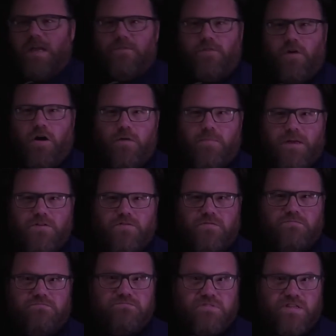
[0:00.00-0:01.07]

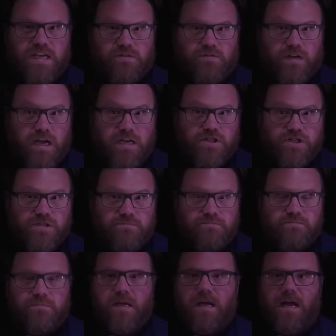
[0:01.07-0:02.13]
environmental degradation,
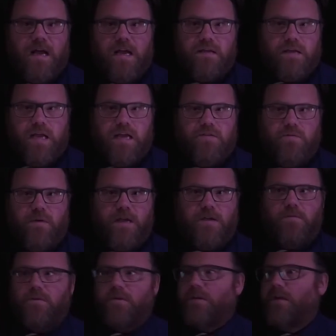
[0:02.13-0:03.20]
either way you
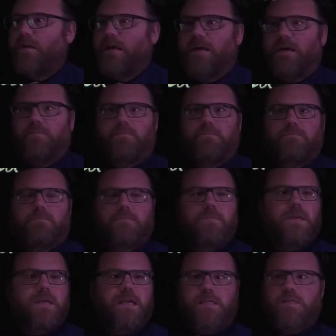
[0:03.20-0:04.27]
want to
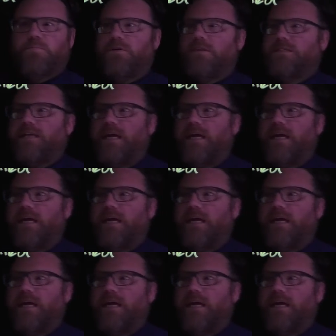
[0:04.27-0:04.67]
express